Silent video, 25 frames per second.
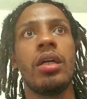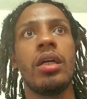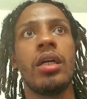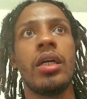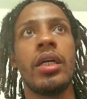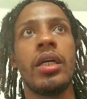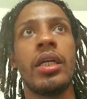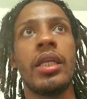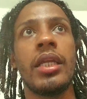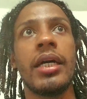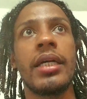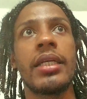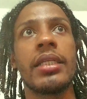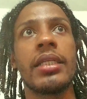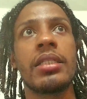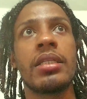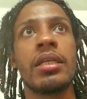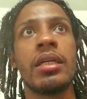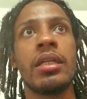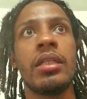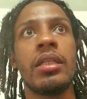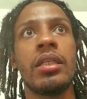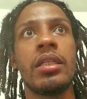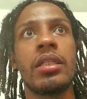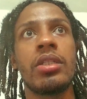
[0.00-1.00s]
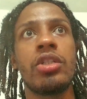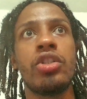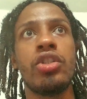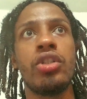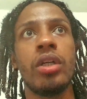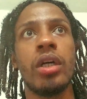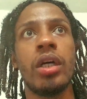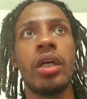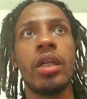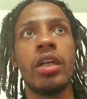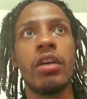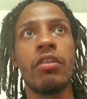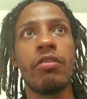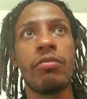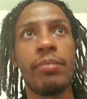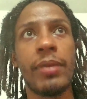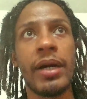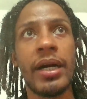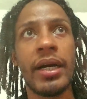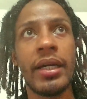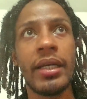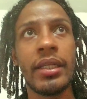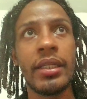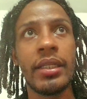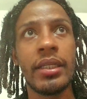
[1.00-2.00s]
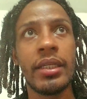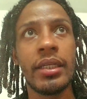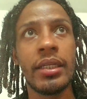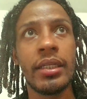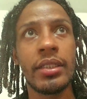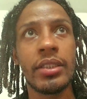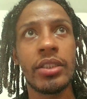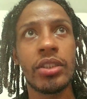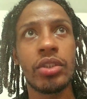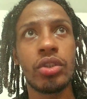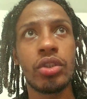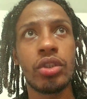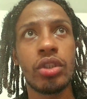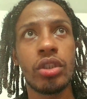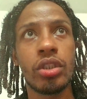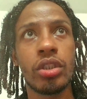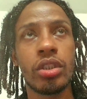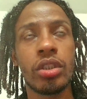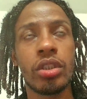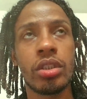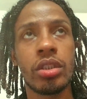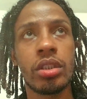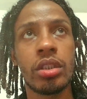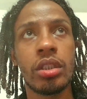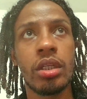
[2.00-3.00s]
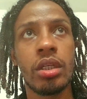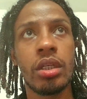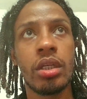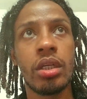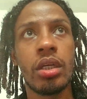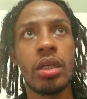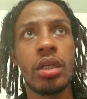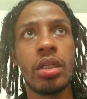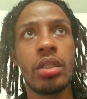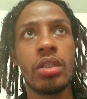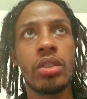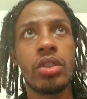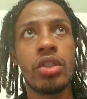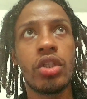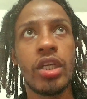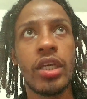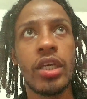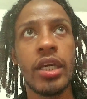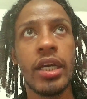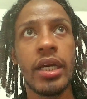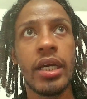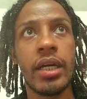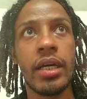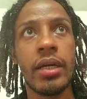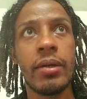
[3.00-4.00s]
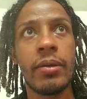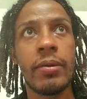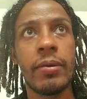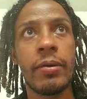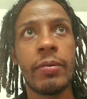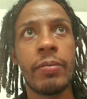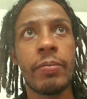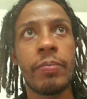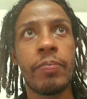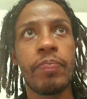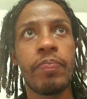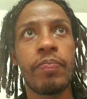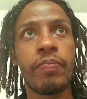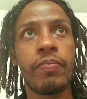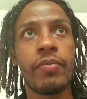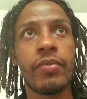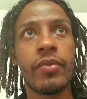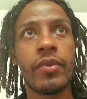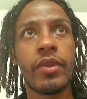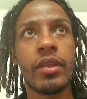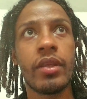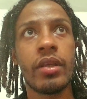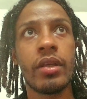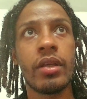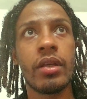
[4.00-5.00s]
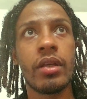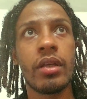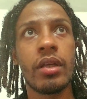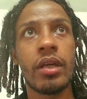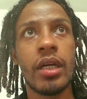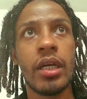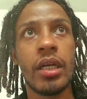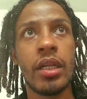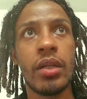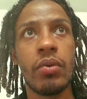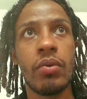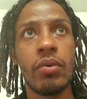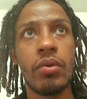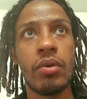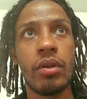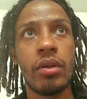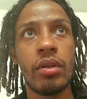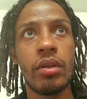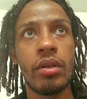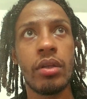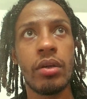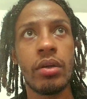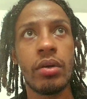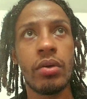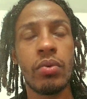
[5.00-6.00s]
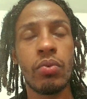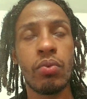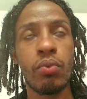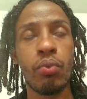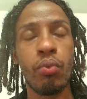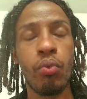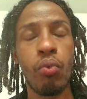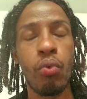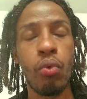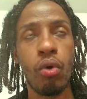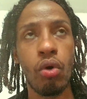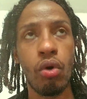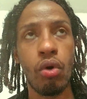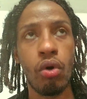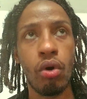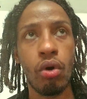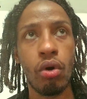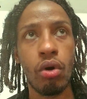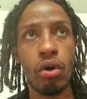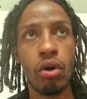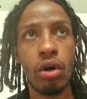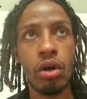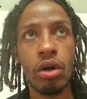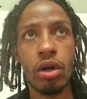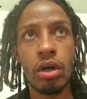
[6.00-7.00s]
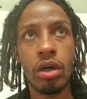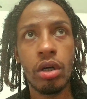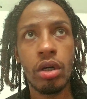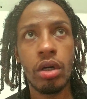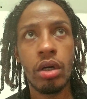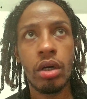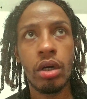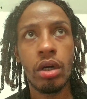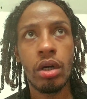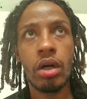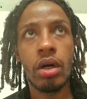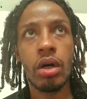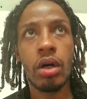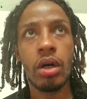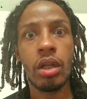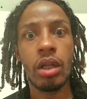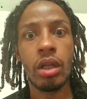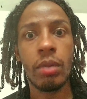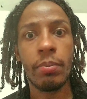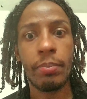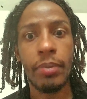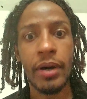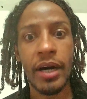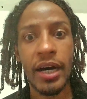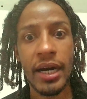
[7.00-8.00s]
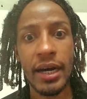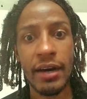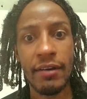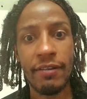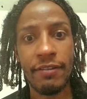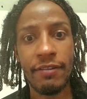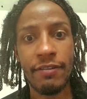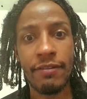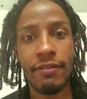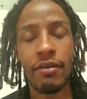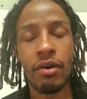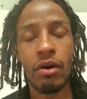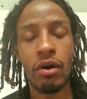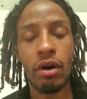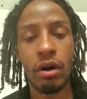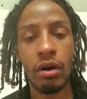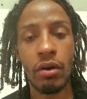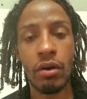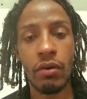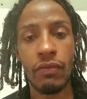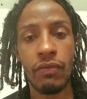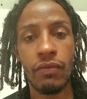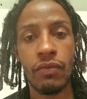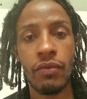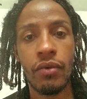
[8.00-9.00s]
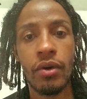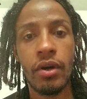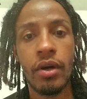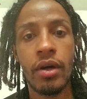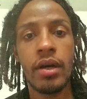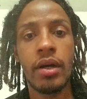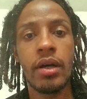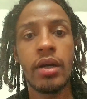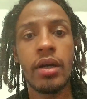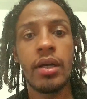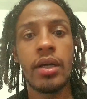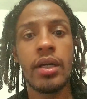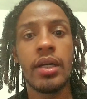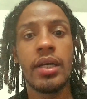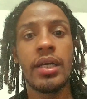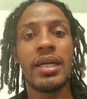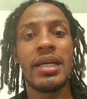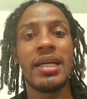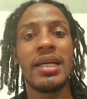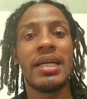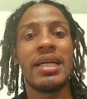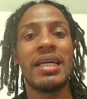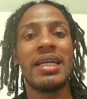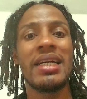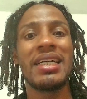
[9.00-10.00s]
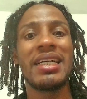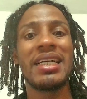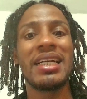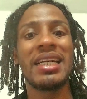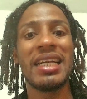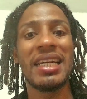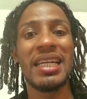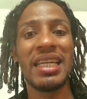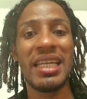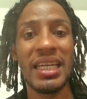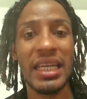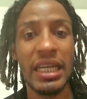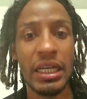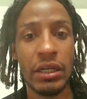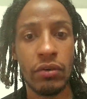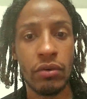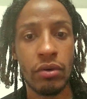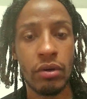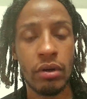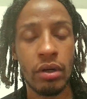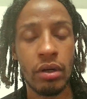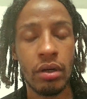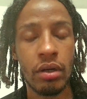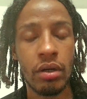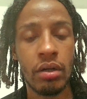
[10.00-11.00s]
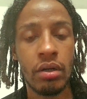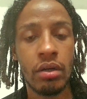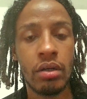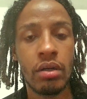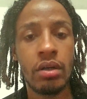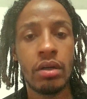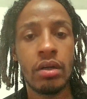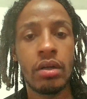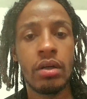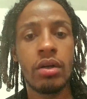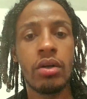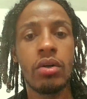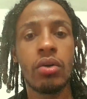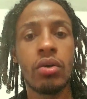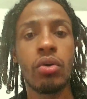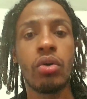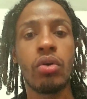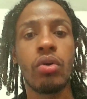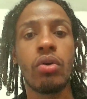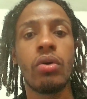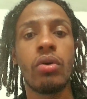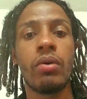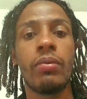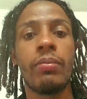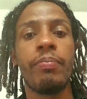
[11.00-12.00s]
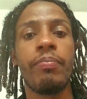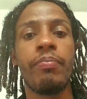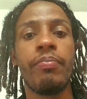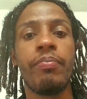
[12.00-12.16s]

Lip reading: Like I said, this journey of mine is just to get and walk on the path of clearer or